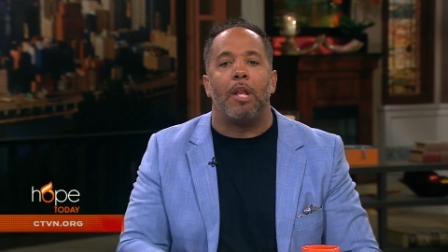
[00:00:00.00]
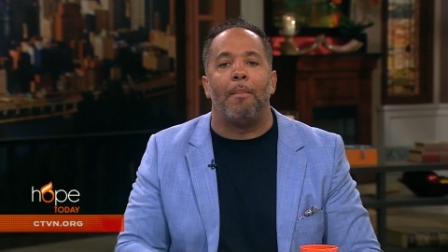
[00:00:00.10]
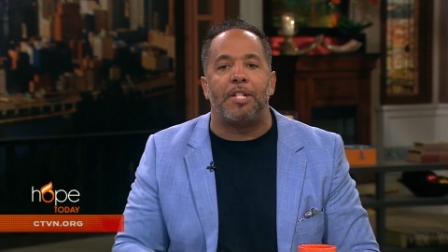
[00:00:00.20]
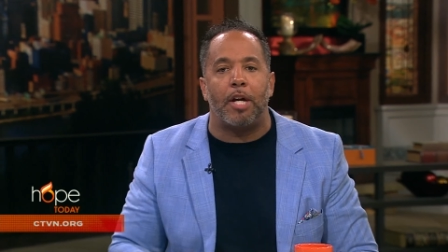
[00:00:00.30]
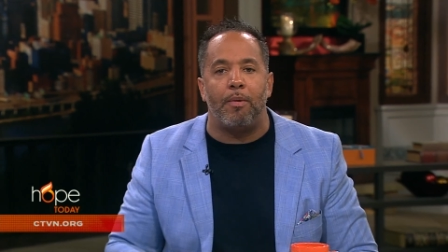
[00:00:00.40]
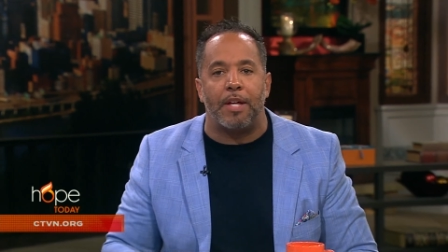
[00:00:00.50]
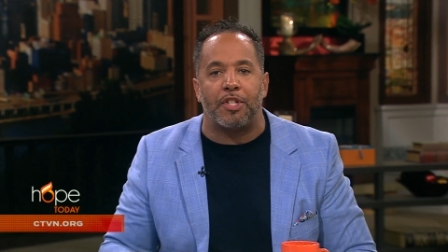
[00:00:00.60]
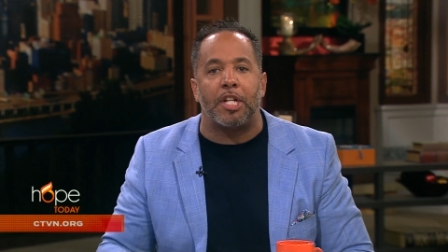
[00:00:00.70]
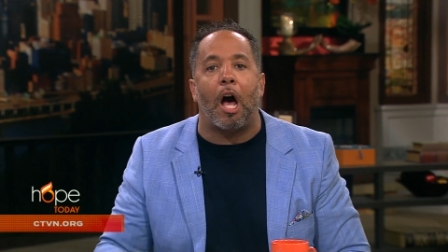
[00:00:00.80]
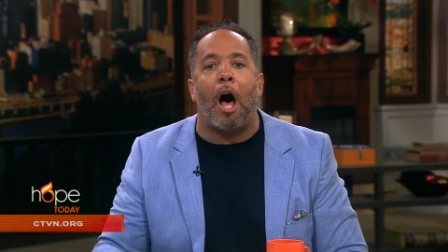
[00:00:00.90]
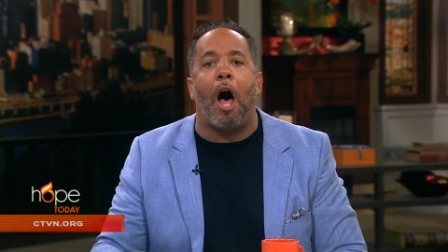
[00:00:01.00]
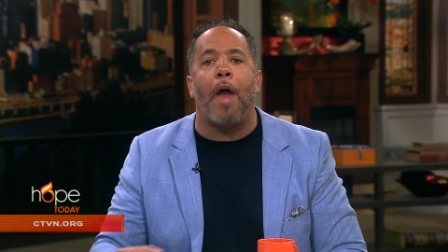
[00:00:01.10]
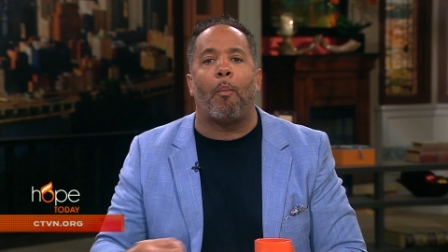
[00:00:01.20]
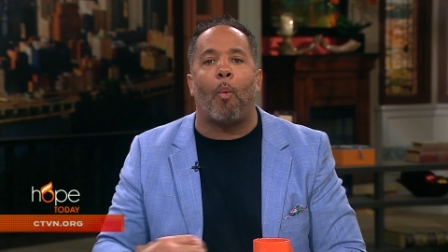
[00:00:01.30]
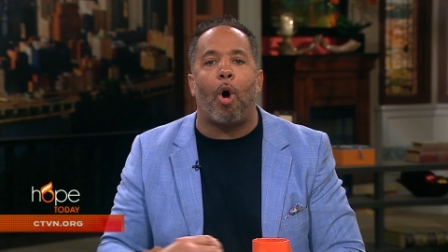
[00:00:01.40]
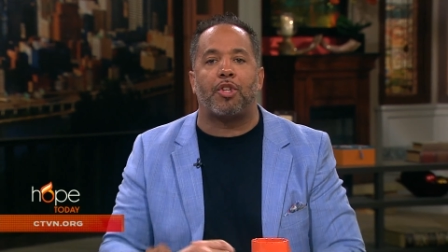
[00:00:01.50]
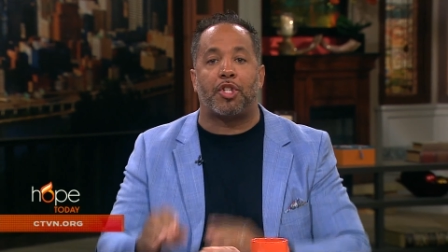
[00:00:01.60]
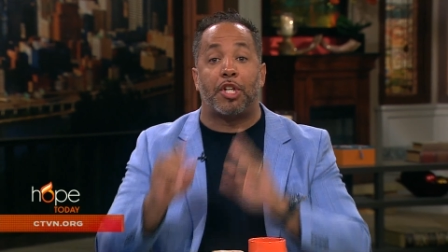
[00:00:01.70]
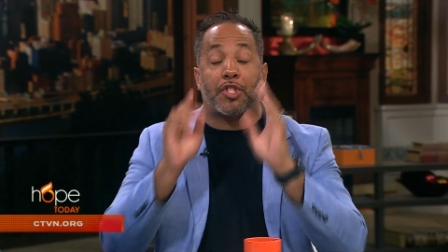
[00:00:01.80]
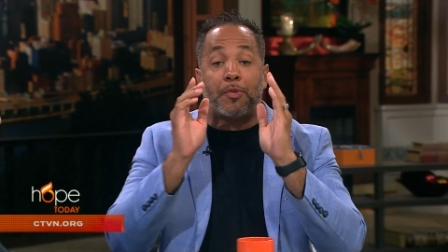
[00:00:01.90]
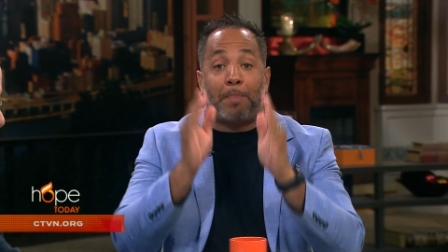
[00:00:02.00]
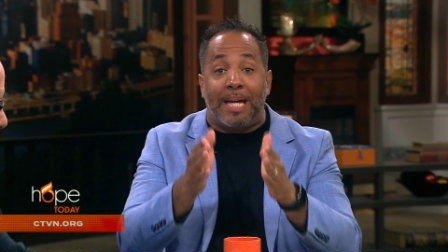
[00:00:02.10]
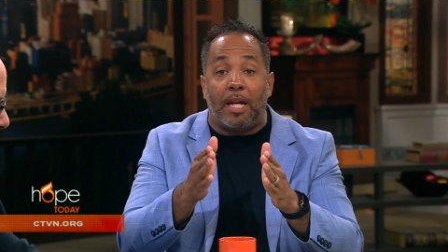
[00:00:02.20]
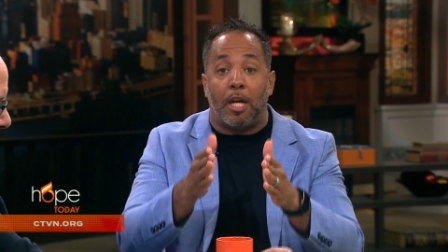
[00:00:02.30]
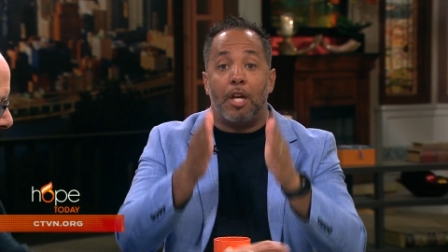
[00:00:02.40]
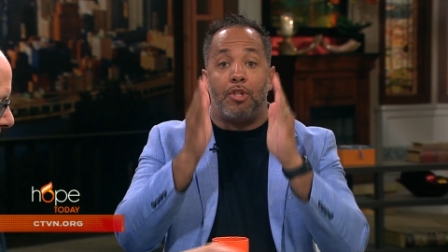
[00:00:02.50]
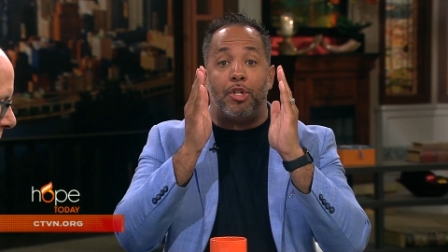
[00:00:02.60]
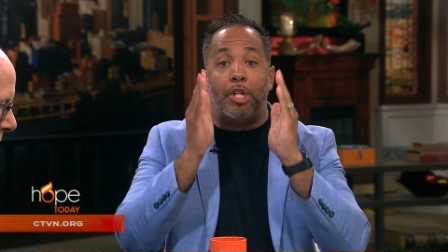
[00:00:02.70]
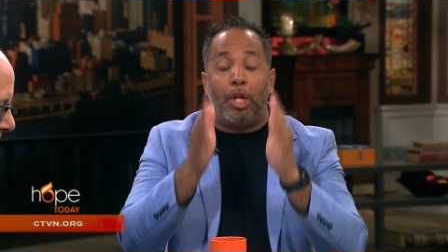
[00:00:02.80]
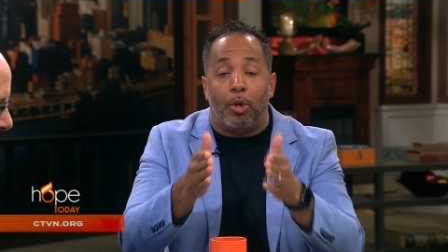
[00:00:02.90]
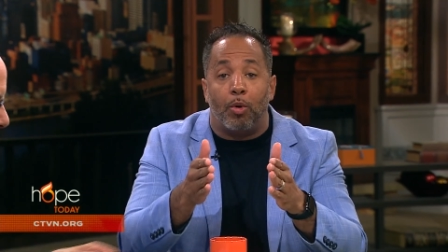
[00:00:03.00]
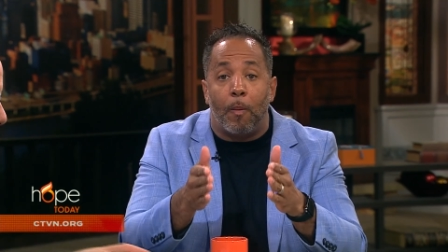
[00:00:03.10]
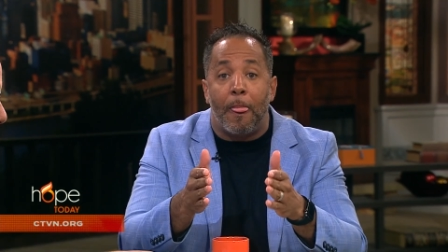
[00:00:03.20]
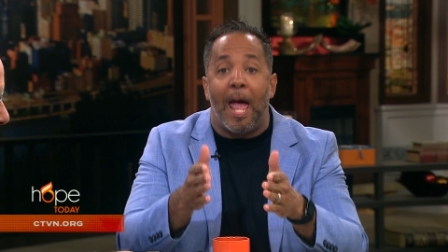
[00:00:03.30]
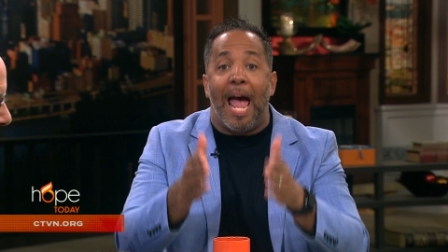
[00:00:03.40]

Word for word: Let me tell you this God wants to speak to you